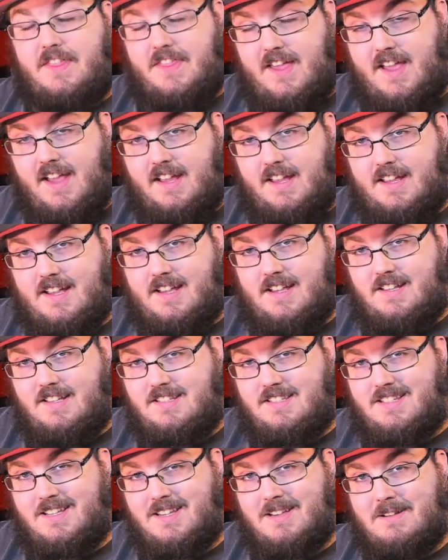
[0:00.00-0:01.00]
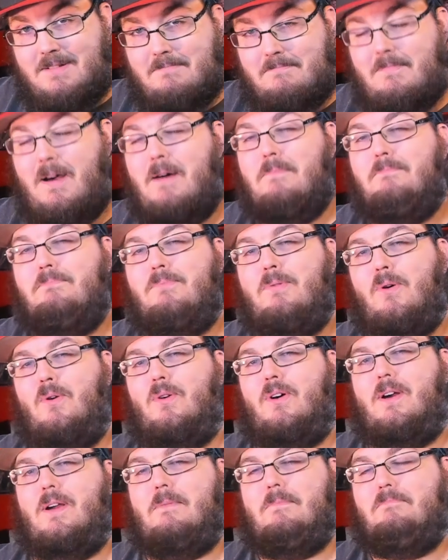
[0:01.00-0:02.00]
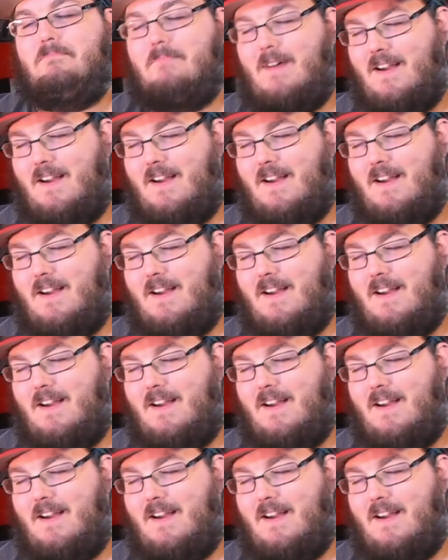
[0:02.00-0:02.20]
thank is my boy,